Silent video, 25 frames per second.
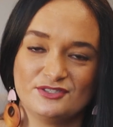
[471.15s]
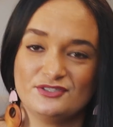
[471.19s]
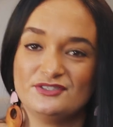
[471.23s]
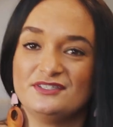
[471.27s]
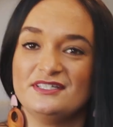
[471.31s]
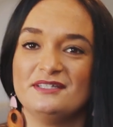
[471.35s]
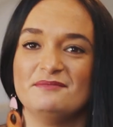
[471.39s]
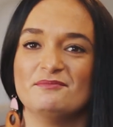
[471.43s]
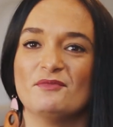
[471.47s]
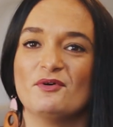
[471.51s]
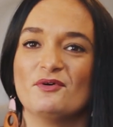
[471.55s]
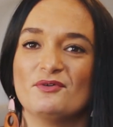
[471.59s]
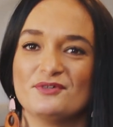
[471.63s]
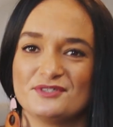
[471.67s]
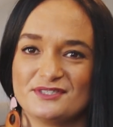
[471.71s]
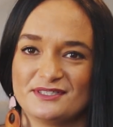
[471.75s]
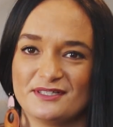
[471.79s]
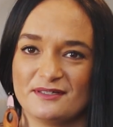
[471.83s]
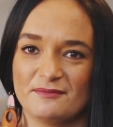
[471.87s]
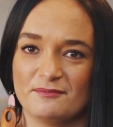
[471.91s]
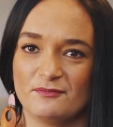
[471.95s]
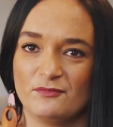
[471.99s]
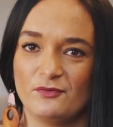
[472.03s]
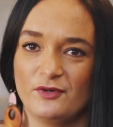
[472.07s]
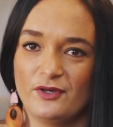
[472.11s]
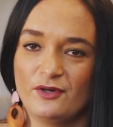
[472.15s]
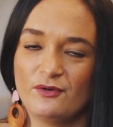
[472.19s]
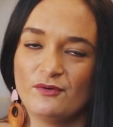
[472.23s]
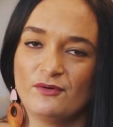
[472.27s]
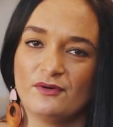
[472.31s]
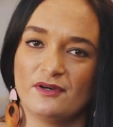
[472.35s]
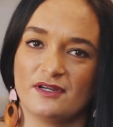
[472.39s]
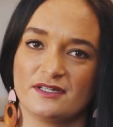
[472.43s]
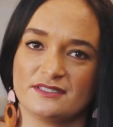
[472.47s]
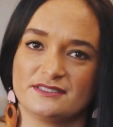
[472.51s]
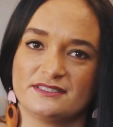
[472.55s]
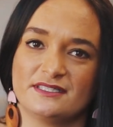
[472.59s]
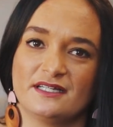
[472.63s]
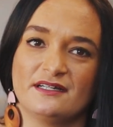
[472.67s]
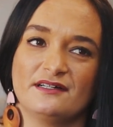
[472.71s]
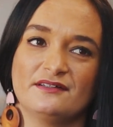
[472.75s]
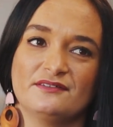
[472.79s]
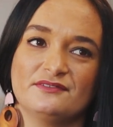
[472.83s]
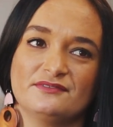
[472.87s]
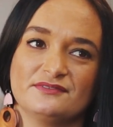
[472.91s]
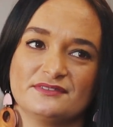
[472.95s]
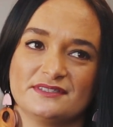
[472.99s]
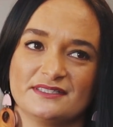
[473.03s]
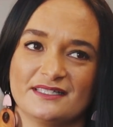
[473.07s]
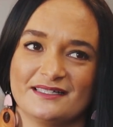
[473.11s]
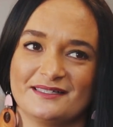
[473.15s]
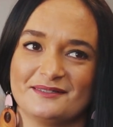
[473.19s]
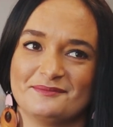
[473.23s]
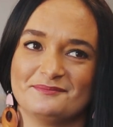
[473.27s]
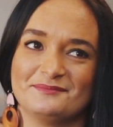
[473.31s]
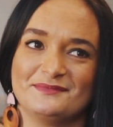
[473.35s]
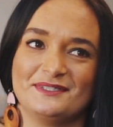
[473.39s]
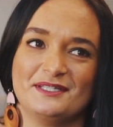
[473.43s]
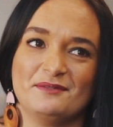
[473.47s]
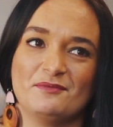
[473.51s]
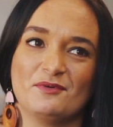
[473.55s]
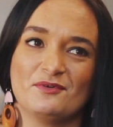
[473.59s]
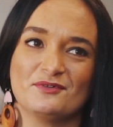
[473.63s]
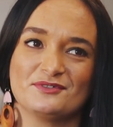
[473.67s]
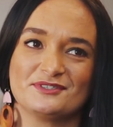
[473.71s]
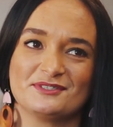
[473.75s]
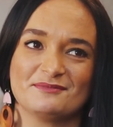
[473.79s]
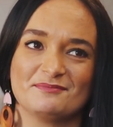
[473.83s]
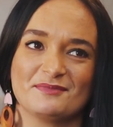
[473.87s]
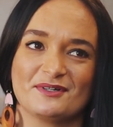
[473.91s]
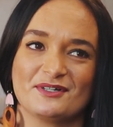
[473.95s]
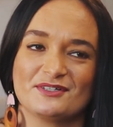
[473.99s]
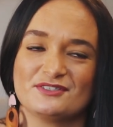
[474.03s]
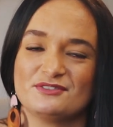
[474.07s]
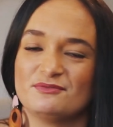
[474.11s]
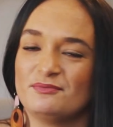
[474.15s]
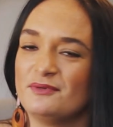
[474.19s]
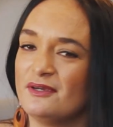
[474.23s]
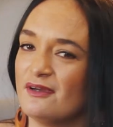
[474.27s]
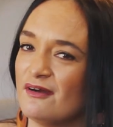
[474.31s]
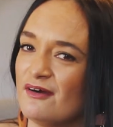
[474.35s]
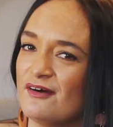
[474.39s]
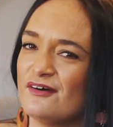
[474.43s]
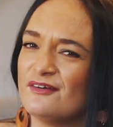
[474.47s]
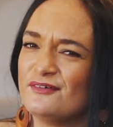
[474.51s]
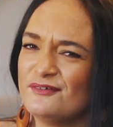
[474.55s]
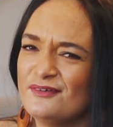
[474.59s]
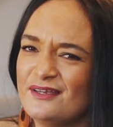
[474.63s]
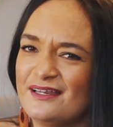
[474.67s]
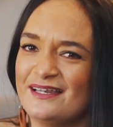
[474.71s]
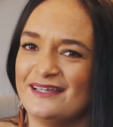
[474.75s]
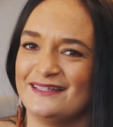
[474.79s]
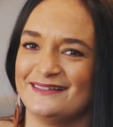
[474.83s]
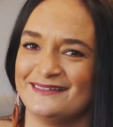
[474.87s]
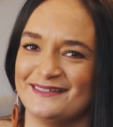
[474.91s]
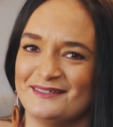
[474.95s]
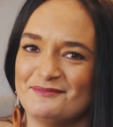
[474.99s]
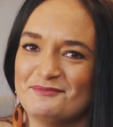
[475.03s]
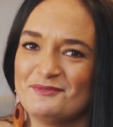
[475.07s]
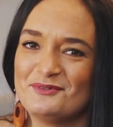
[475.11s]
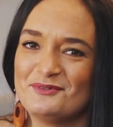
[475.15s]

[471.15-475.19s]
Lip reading: Team Awesome, we call ourselves Team Awesome because we are really Team